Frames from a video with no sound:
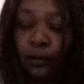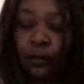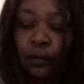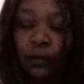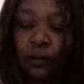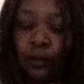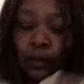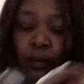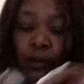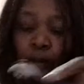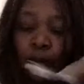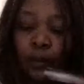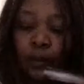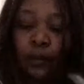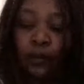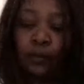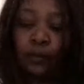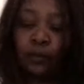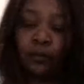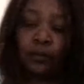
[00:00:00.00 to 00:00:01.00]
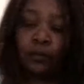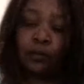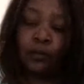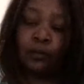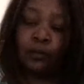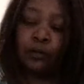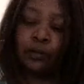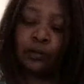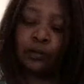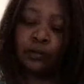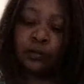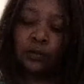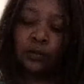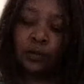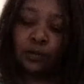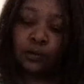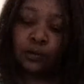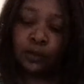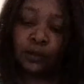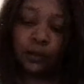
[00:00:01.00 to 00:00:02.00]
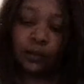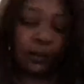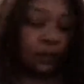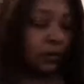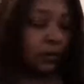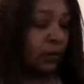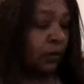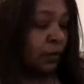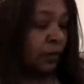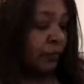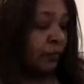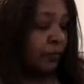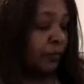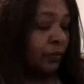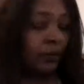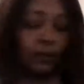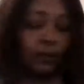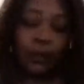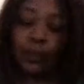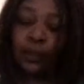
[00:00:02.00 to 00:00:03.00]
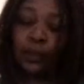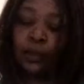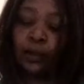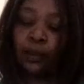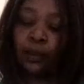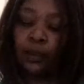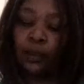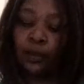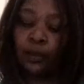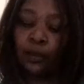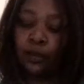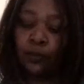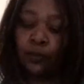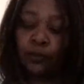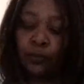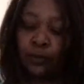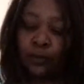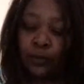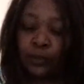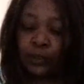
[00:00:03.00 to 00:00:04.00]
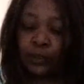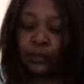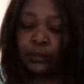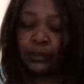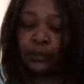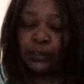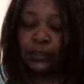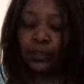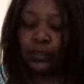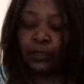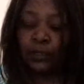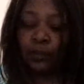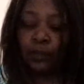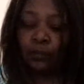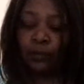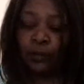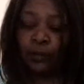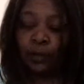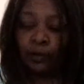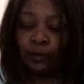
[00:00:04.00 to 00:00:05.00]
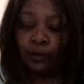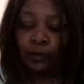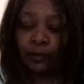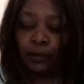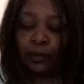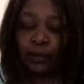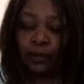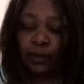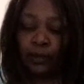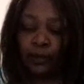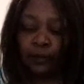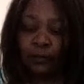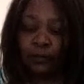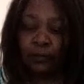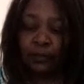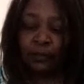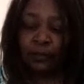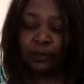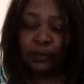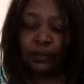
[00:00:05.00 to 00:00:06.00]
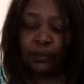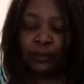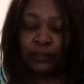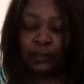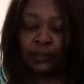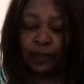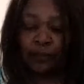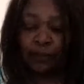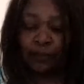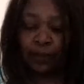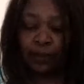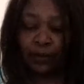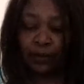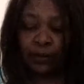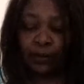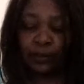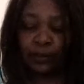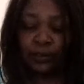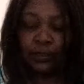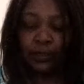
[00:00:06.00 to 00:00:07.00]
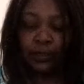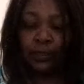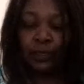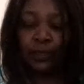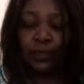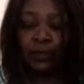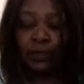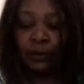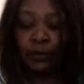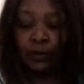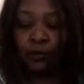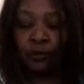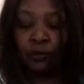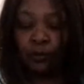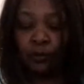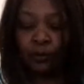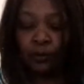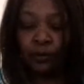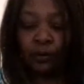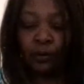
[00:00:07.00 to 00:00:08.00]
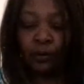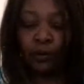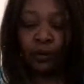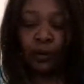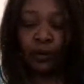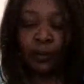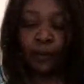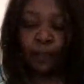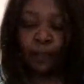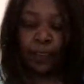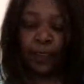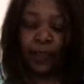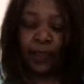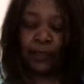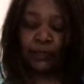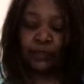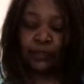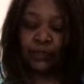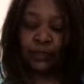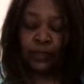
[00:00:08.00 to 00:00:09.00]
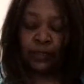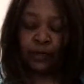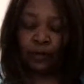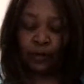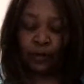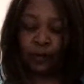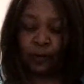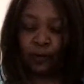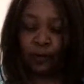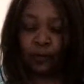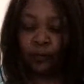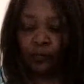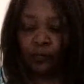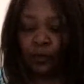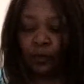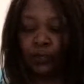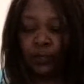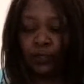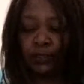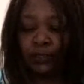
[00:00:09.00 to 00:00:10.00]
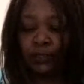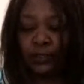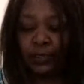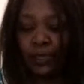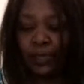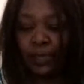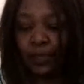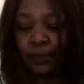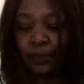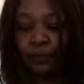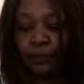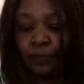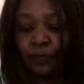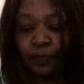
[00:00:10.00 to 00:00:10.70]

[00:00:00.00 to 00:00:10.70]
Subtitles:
and we're going to hold it down. And if you can't really see it, when I hold it down, she does have hair that's laying longer. That's the hair we need to tame